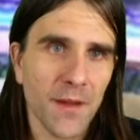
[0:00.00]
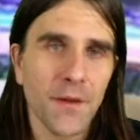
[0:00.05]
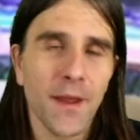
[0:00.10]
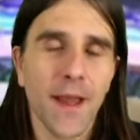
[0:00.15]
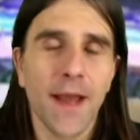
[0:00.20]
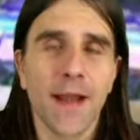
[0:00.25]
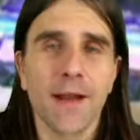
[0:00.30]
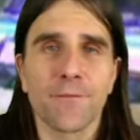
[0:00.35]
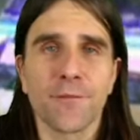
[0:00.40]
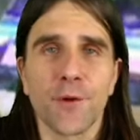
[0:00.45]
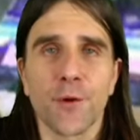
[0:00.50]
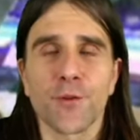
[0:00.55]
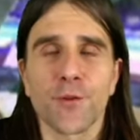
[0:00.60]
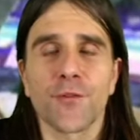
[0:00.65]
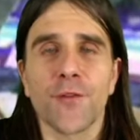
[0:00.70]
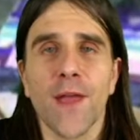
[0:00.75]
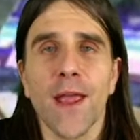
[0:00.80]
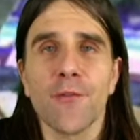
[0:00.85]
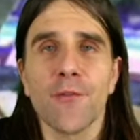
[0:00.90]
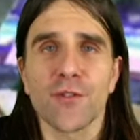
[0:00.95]
And if those
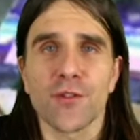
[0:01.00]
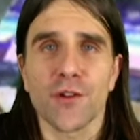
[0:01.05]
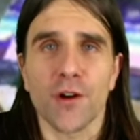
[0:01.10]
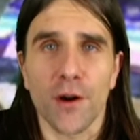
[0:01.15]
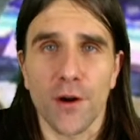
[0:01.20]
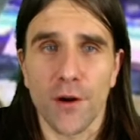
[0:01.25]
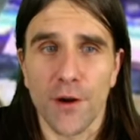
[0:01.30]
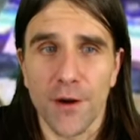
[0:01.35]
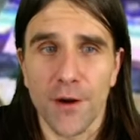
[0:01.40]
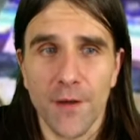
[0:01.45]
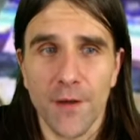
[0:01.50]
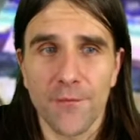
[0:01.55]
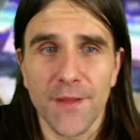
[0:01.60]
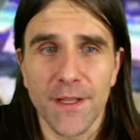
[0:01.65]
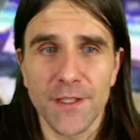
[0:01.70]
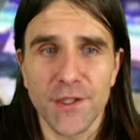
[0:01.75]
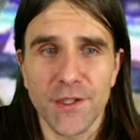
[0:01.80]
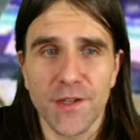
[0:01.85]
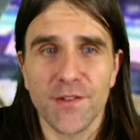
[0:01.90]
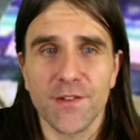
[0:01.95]
favors aren't enough,
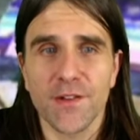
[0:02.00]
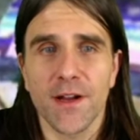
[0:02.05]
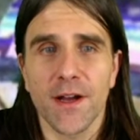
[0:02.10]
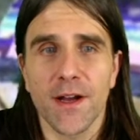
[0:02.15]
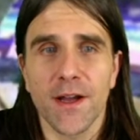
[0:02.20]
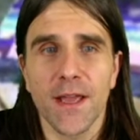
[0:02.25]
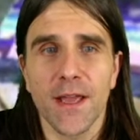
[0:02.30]
then just, uh,